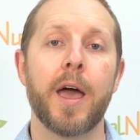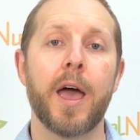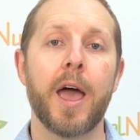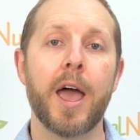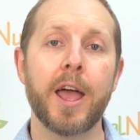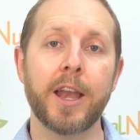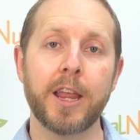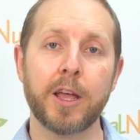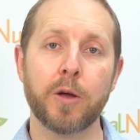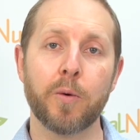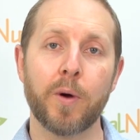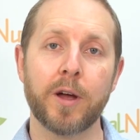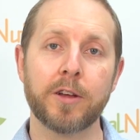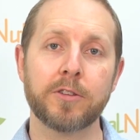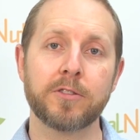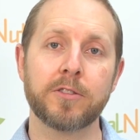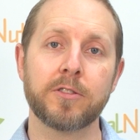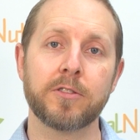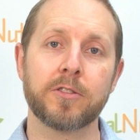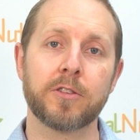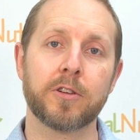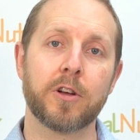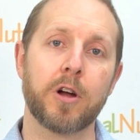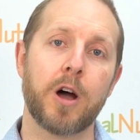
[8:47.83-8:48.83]
Any
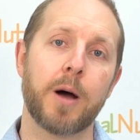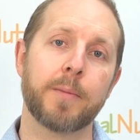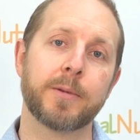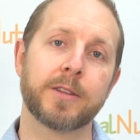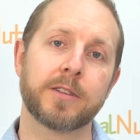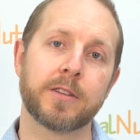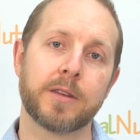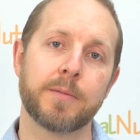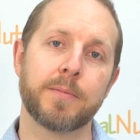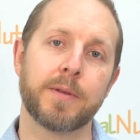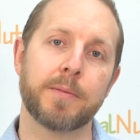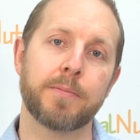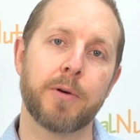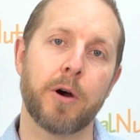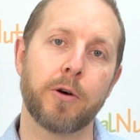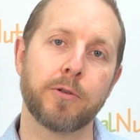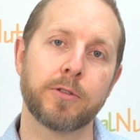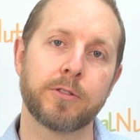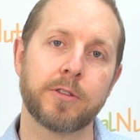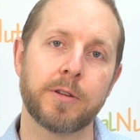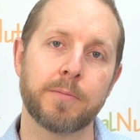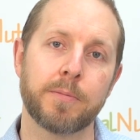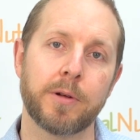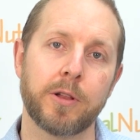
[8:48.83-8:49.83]
questions or comments can be
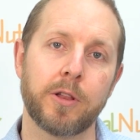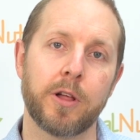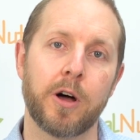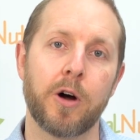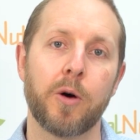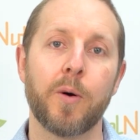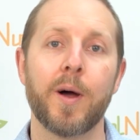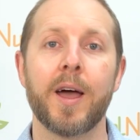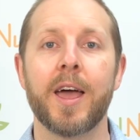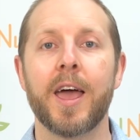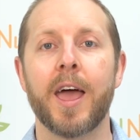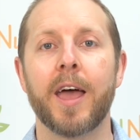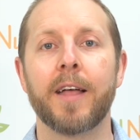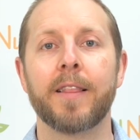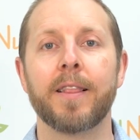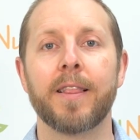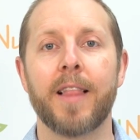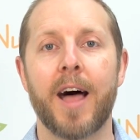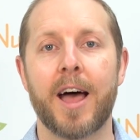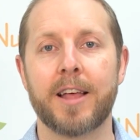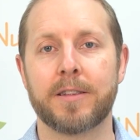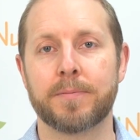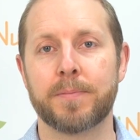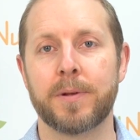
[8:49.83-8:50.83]
posted below. And
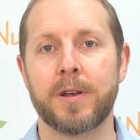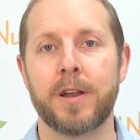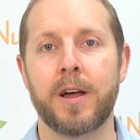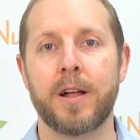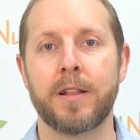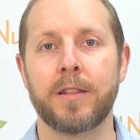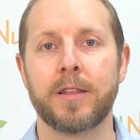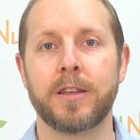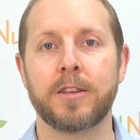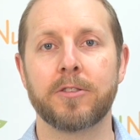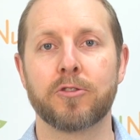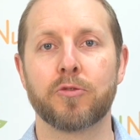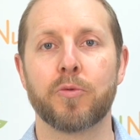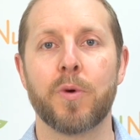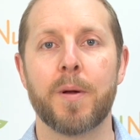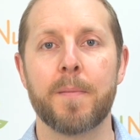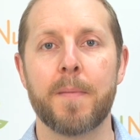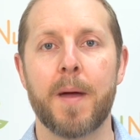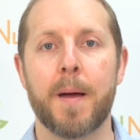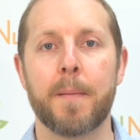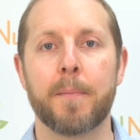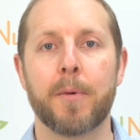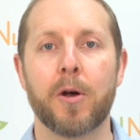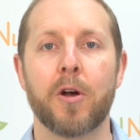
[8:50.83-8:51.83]
last but not least,
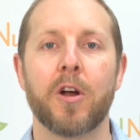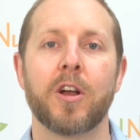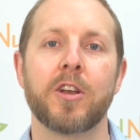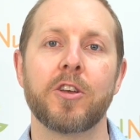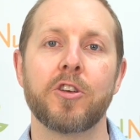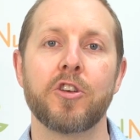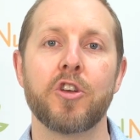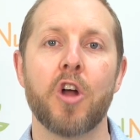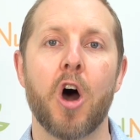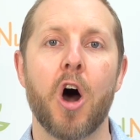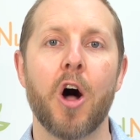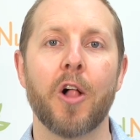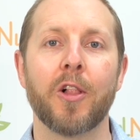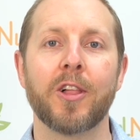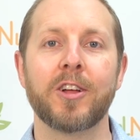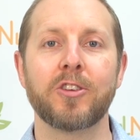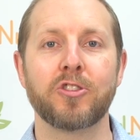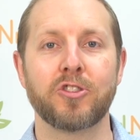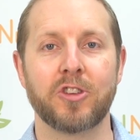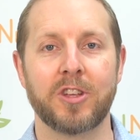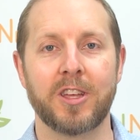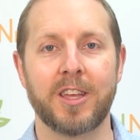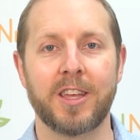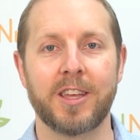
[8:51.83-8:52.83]
remember,
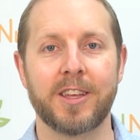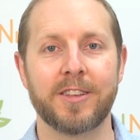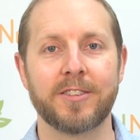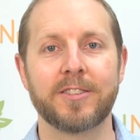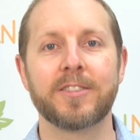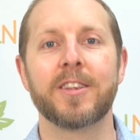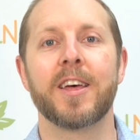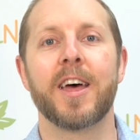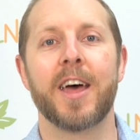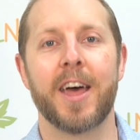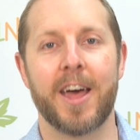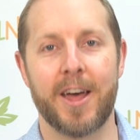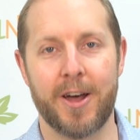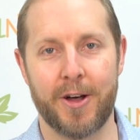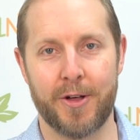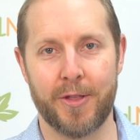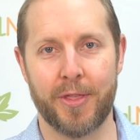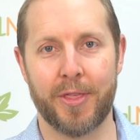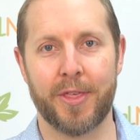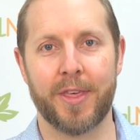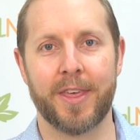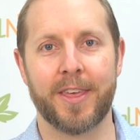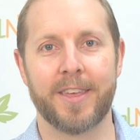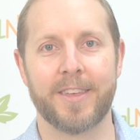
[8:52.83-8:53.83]
knowledge is
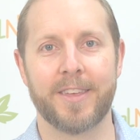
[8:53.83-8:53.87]
health.